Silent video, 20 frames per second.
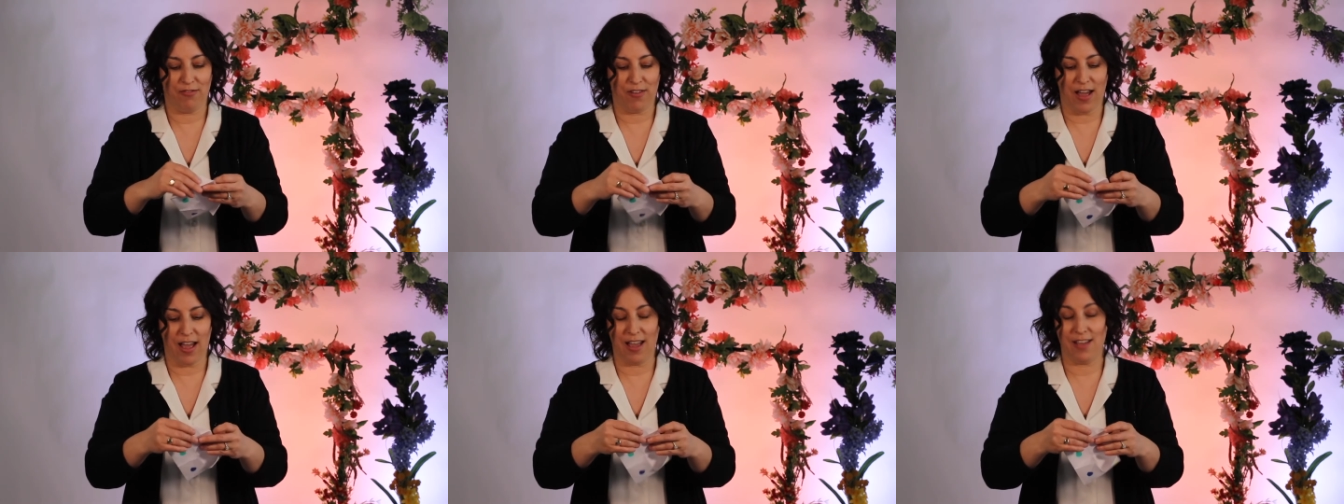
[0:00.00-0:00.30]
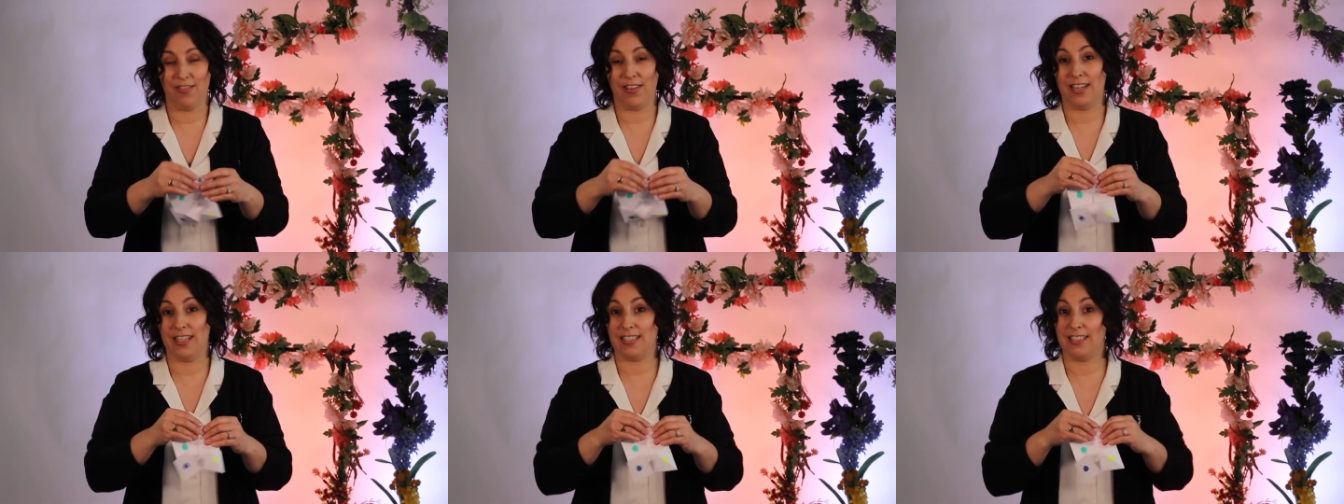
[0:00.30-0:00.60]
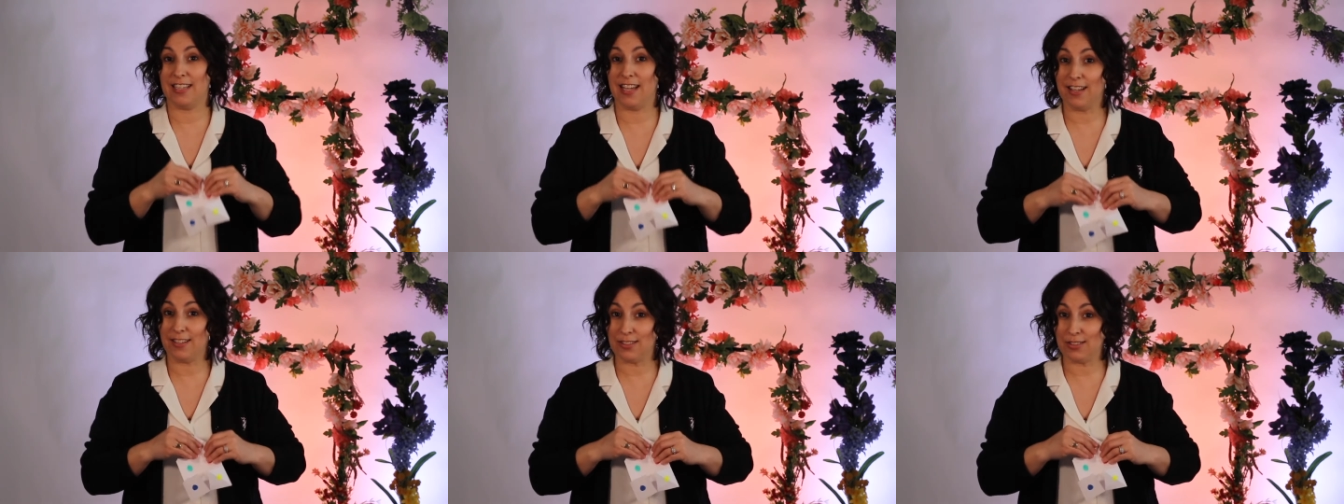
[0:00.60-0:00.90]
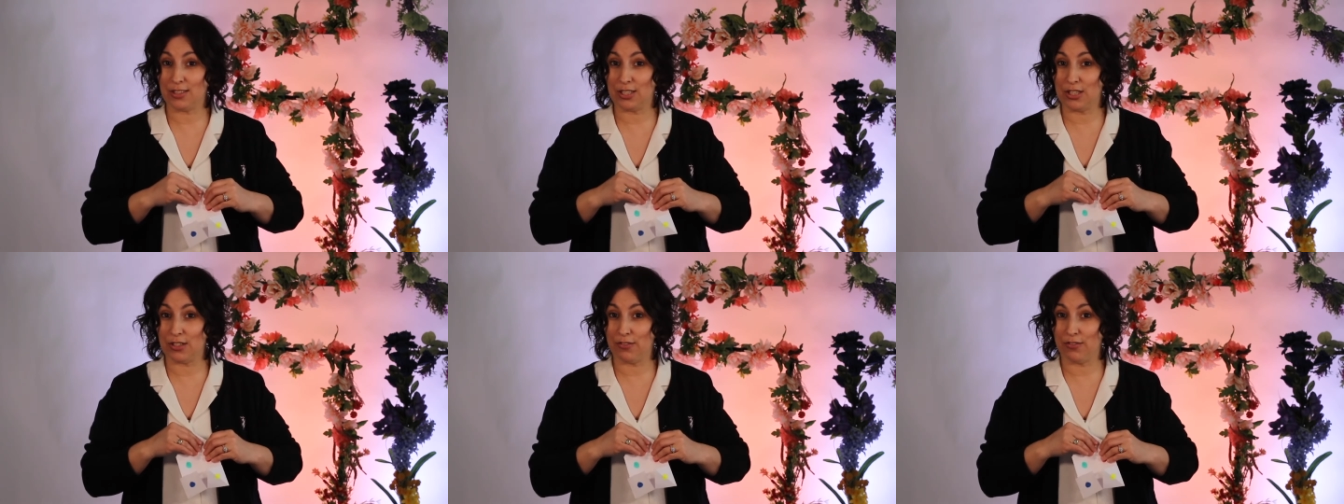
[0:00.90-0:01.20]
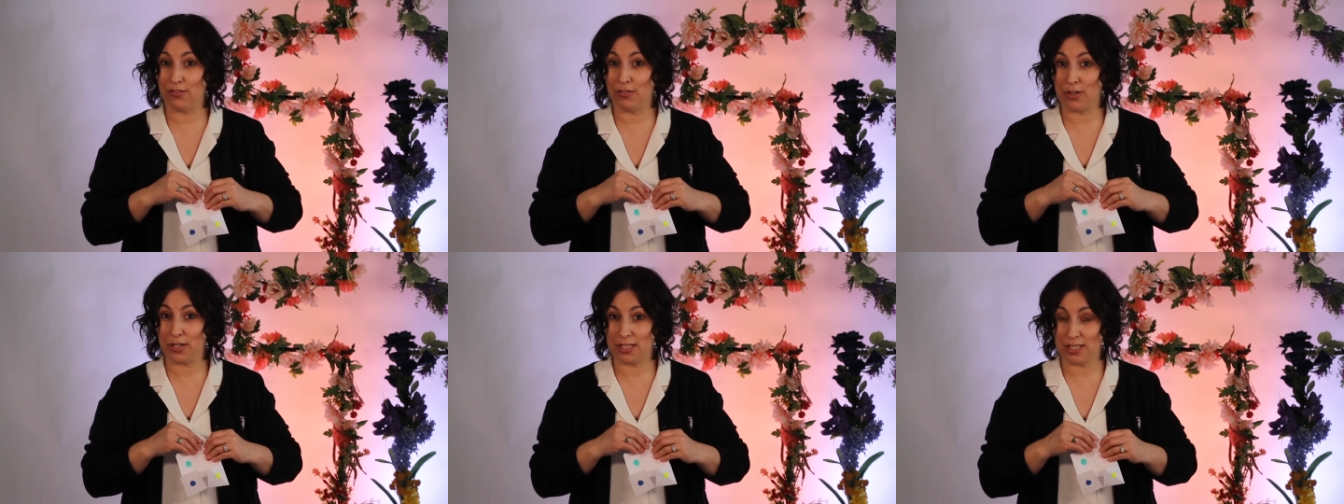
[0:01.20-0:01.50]
five and it tells you your
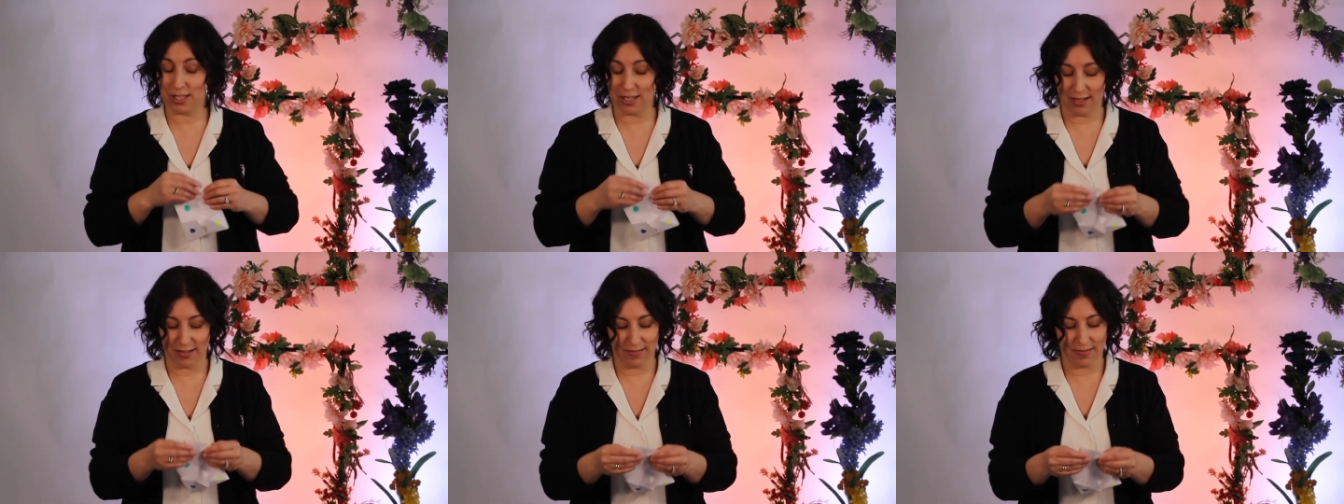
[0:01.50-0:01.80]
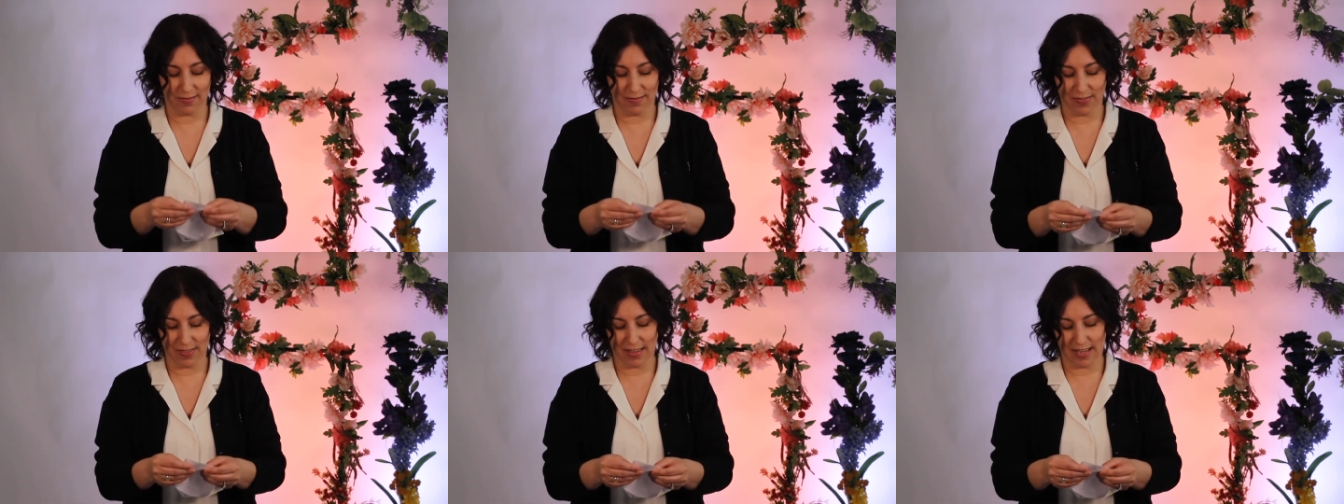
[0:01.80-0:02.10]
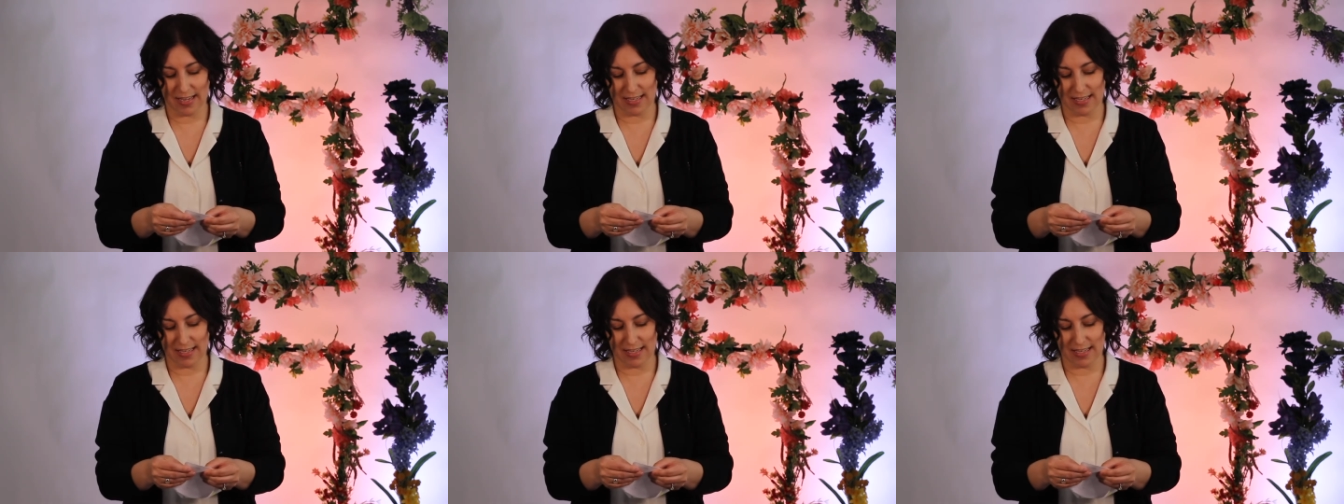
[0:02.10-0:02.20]
fortune.